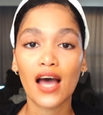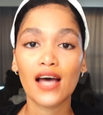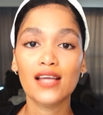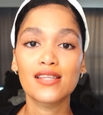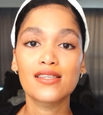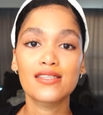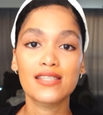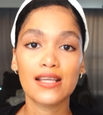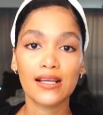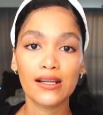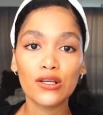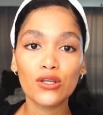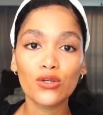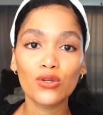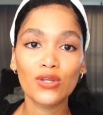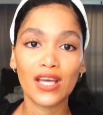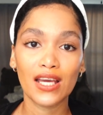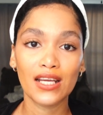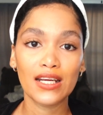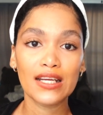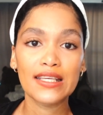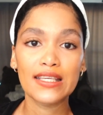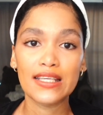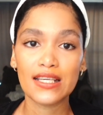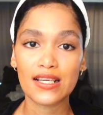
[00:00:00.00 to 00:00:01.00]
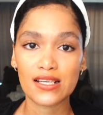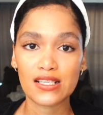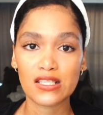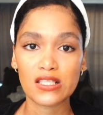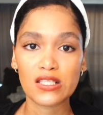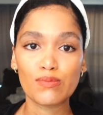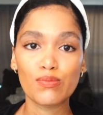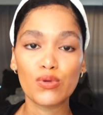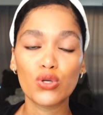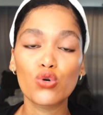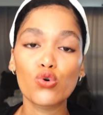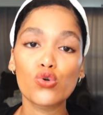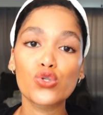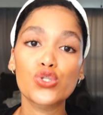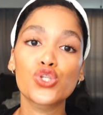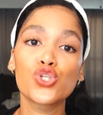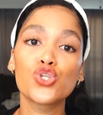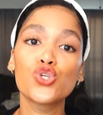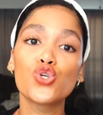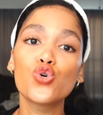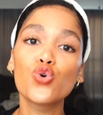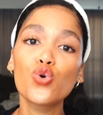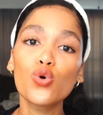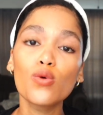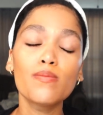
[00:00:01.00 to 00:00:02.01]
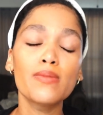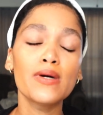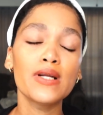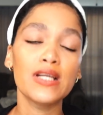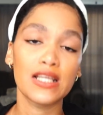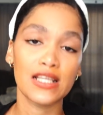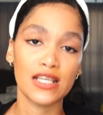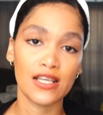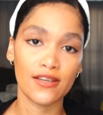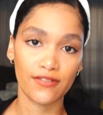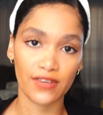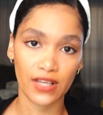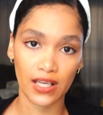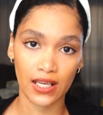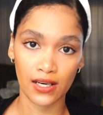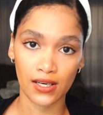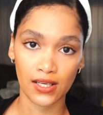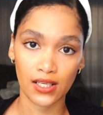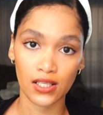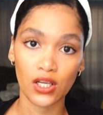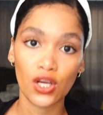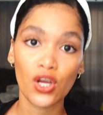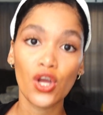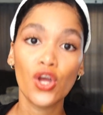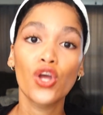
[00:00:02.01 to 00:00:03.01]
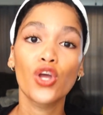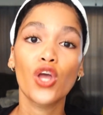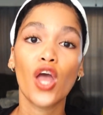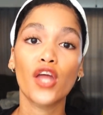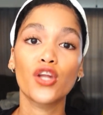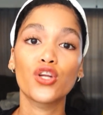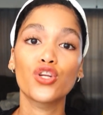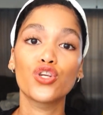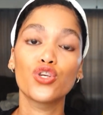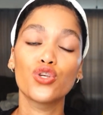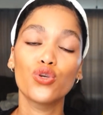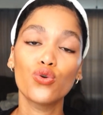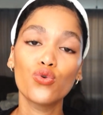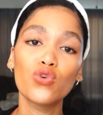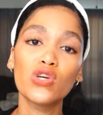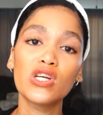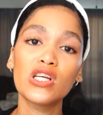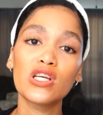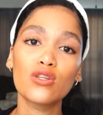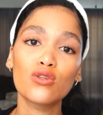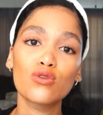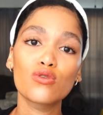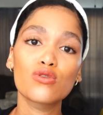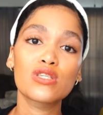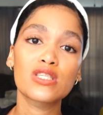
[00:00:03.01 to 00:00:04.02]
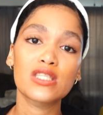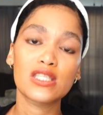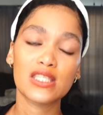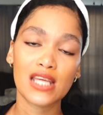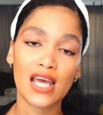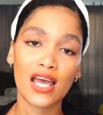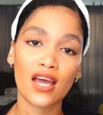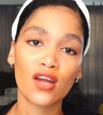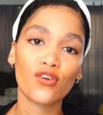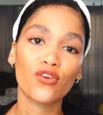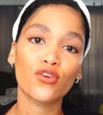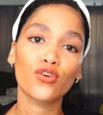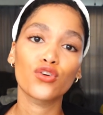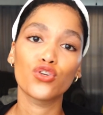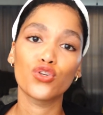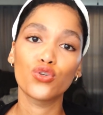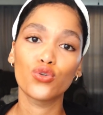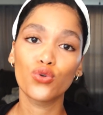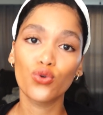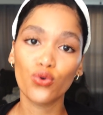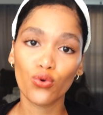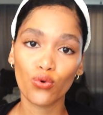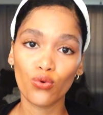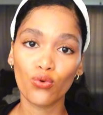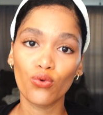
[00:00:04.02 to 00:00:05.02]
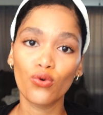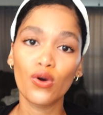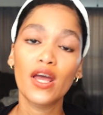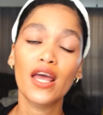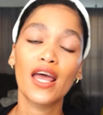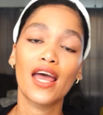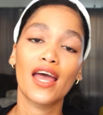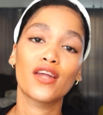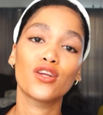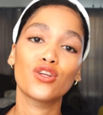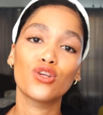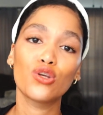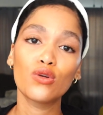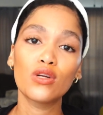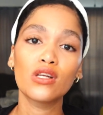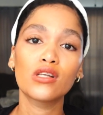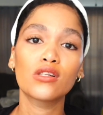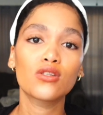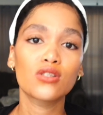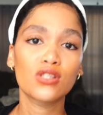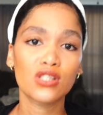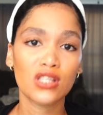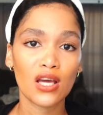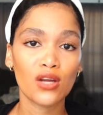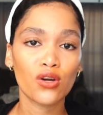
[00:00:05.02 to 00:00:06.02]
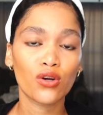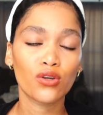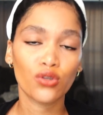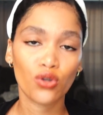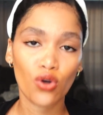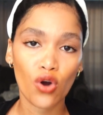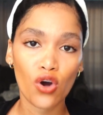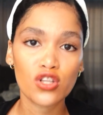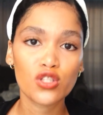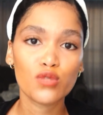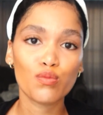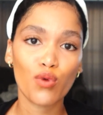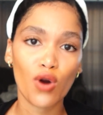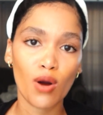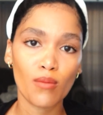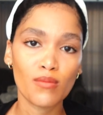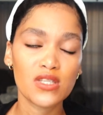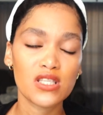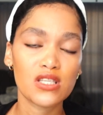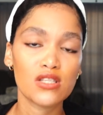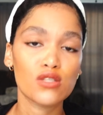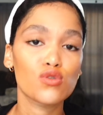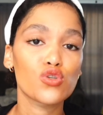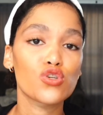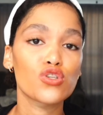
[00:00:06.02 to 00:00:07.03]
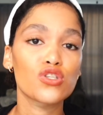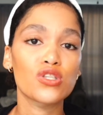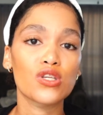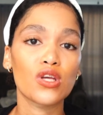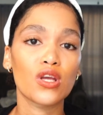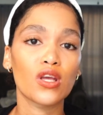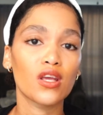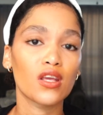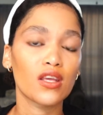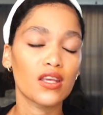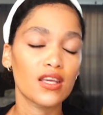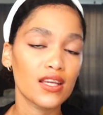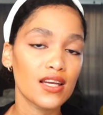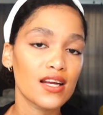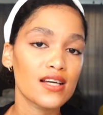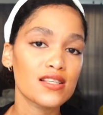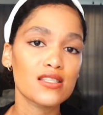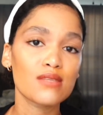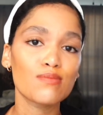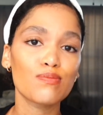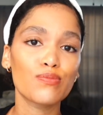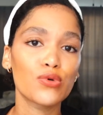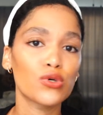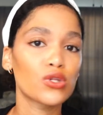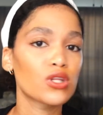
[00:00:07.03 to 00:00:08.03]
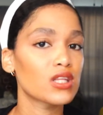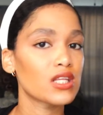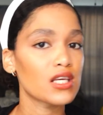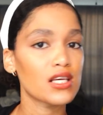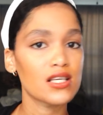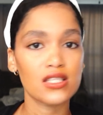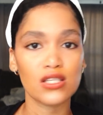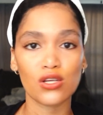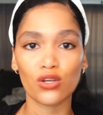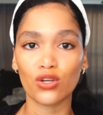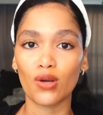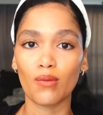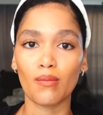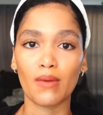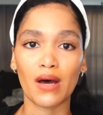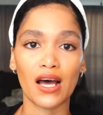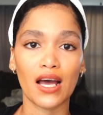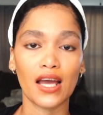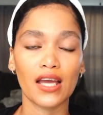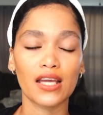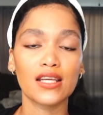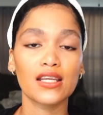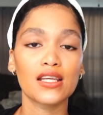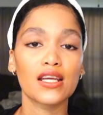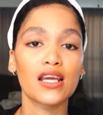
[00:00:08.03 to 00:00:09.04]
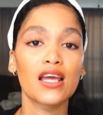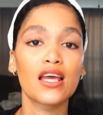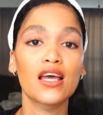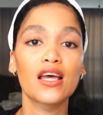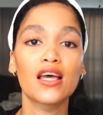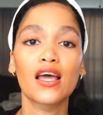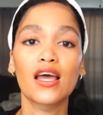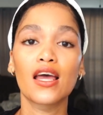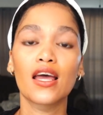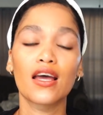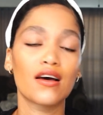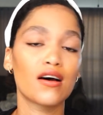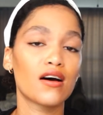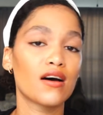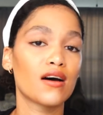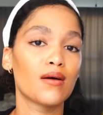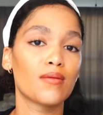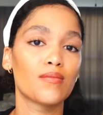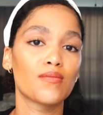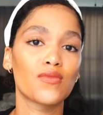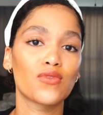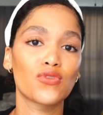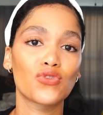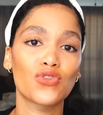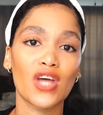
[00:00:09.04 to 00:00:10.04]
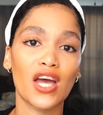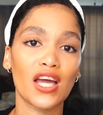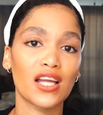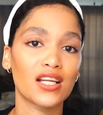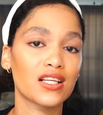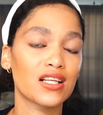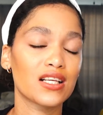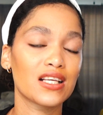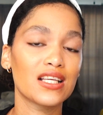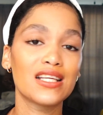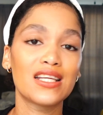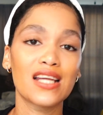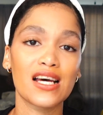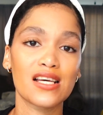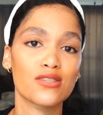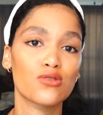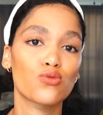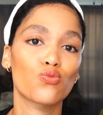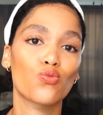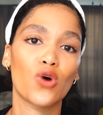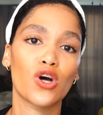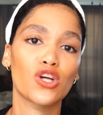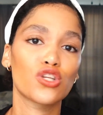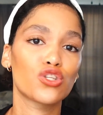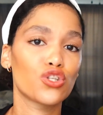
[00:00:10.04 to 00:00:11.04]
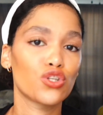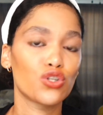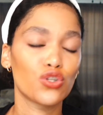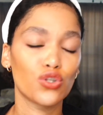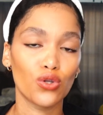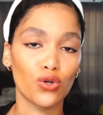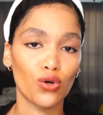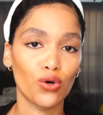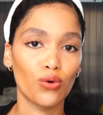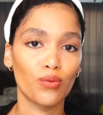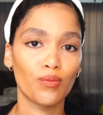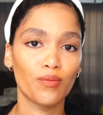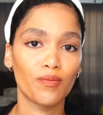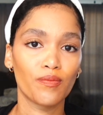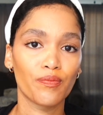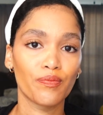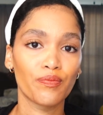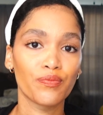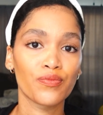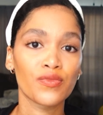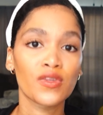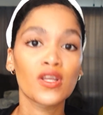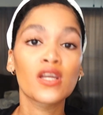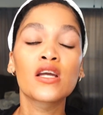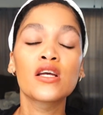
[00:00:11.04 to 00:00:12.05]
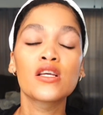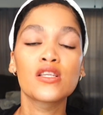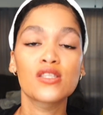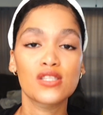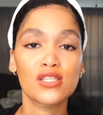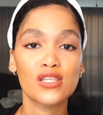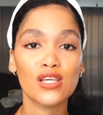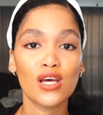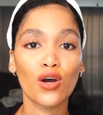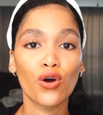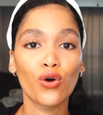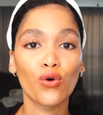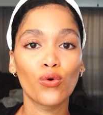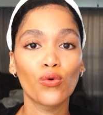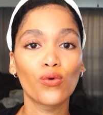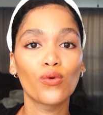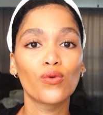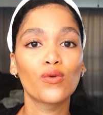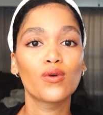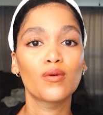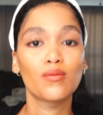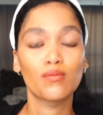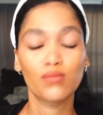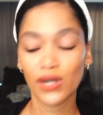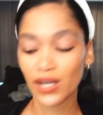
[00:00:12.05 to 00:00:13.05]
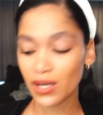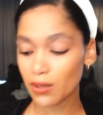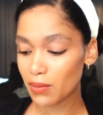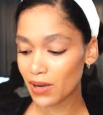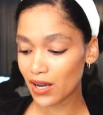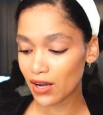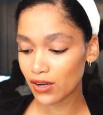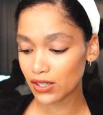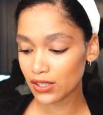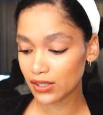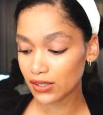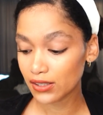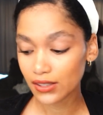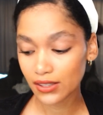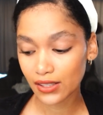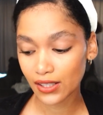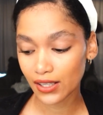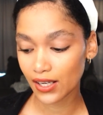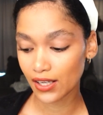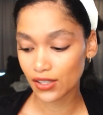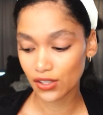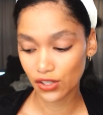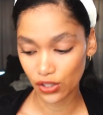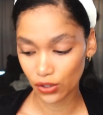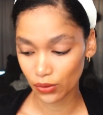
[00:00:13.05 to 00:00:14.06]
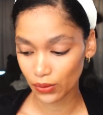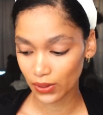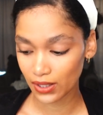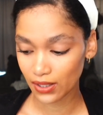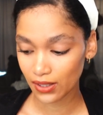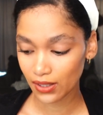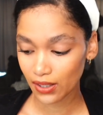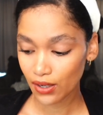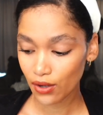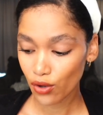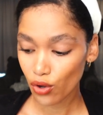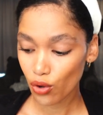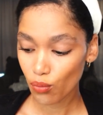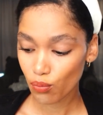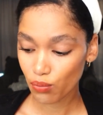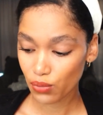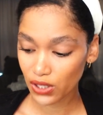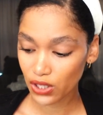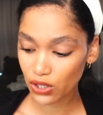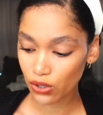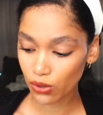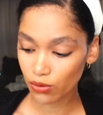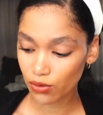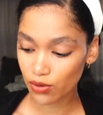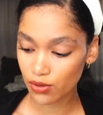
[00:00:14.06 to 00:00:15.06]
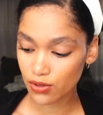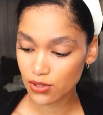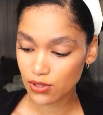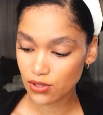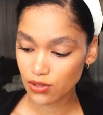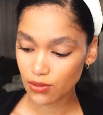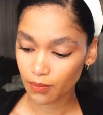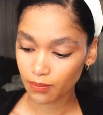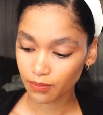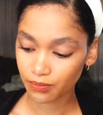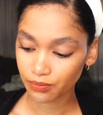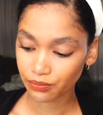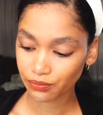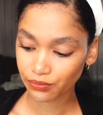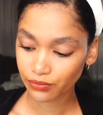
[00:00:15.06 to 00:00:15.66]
until you get a yes, because you believe in it and you need to stand on you and you need to stand on God's promises, because He doesn't put things in your mind that He doesn't want you to do. So pray about it and do it, because